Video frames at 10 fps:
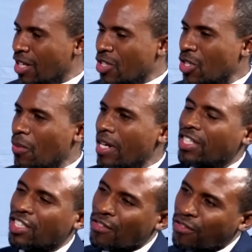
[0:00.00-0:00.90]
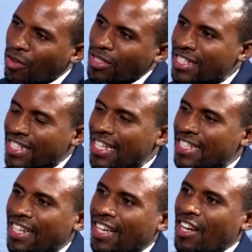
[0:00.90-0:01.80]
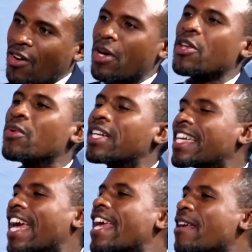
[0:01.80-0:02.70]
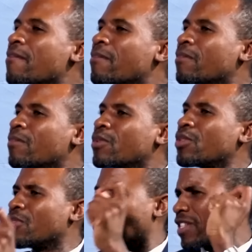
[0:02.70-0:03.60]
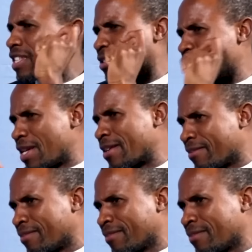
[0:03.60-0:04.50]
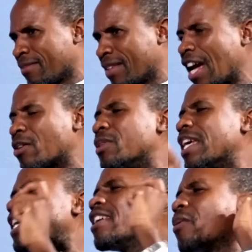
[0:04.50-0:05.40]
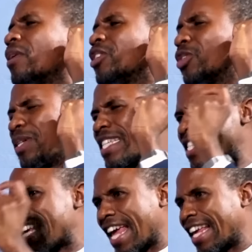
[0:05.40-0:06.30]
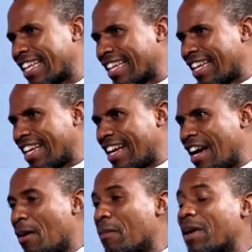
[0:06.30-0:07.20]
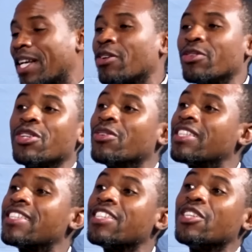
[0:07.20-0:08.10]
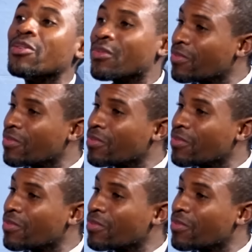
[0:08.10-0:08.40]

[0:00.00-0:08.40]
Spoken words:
So when she phoned, said, when you came to visit me, I could hear what you were saying, but I could not see you.